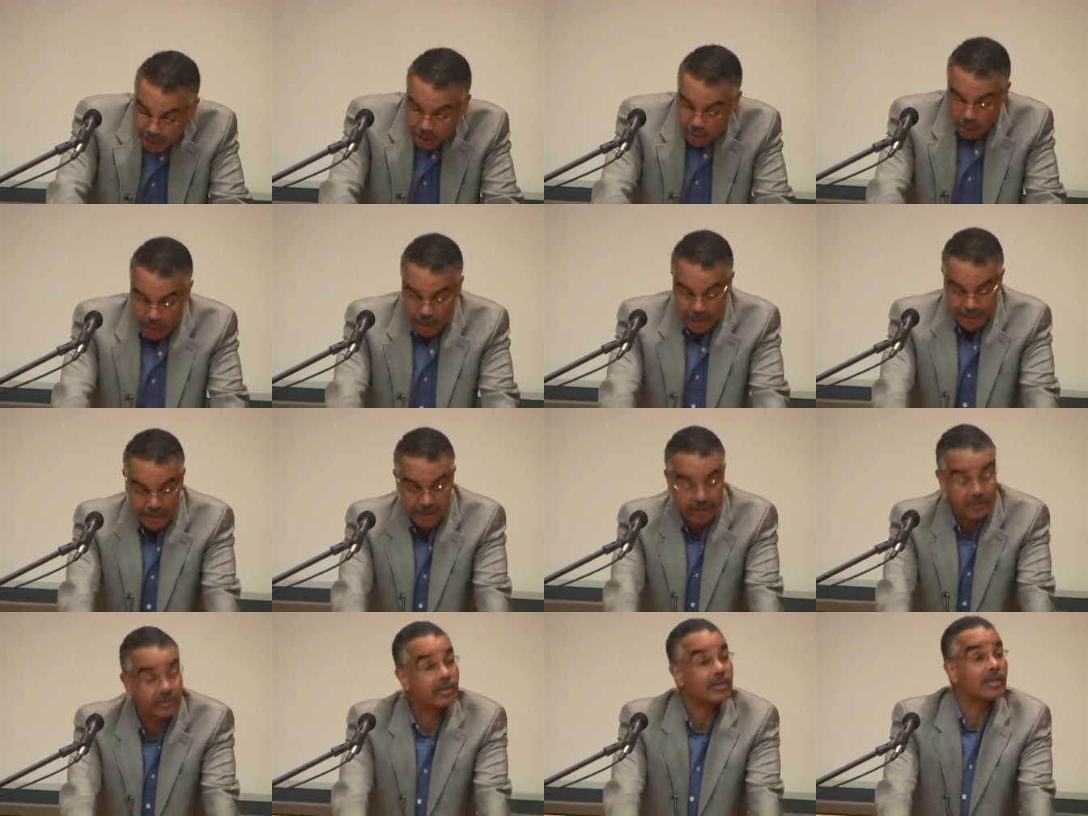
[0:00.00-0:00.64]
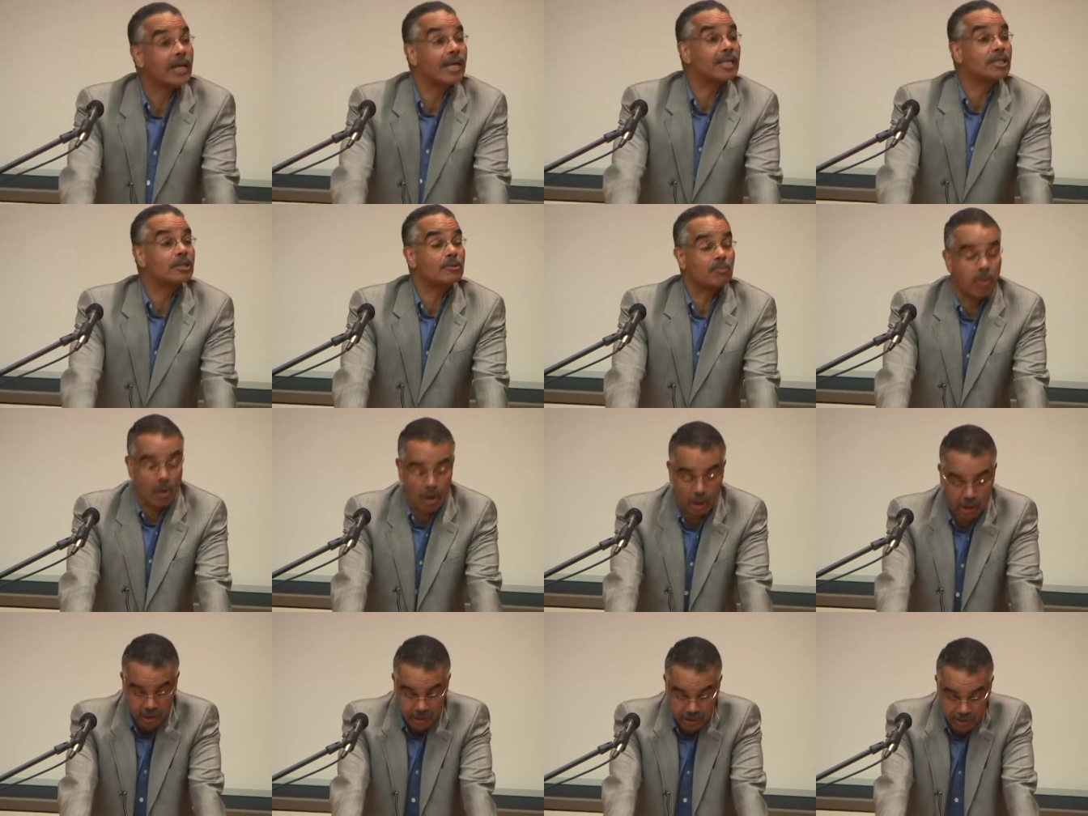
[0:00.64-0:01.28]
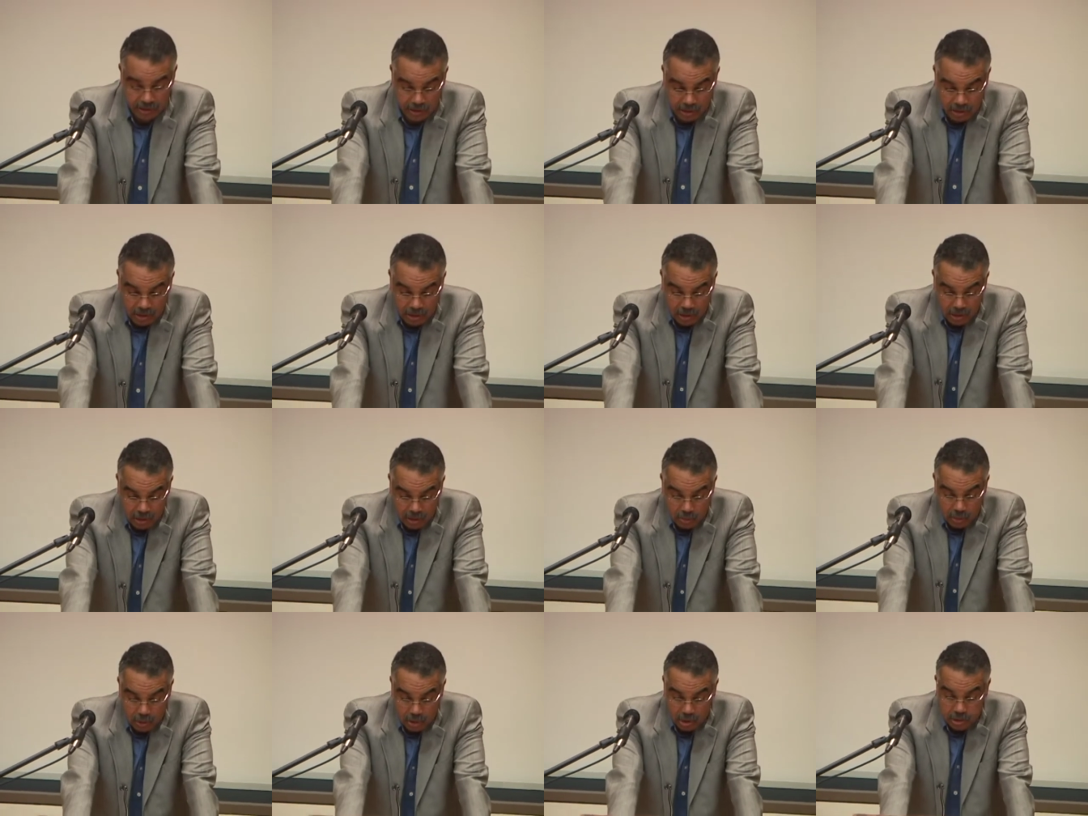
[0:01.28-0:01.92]
cred in today's parlance,
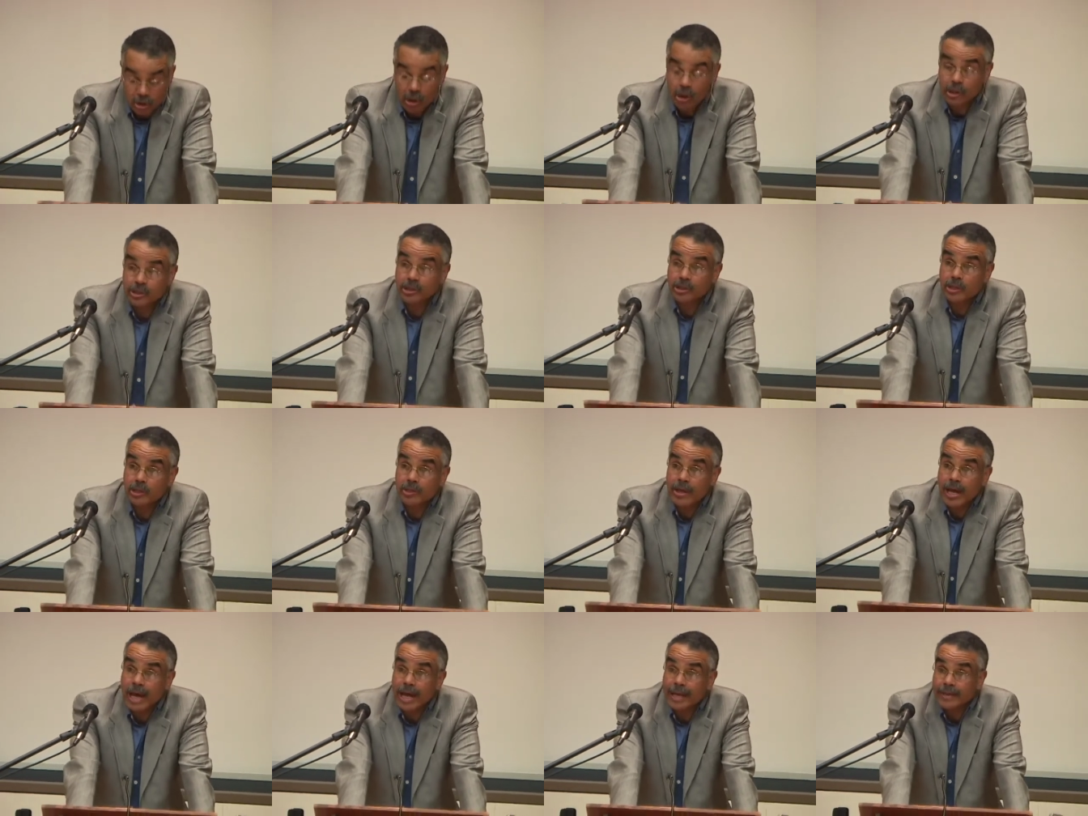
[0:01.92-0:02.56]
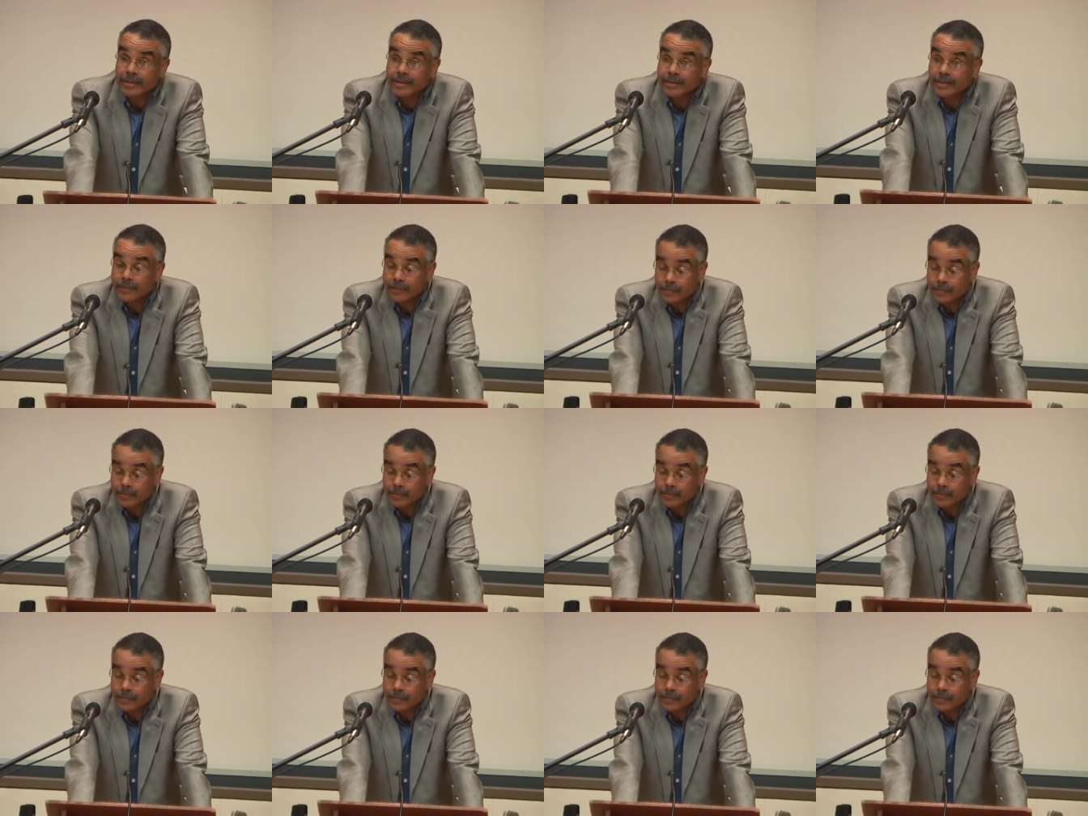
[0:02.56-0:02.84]
was largely that.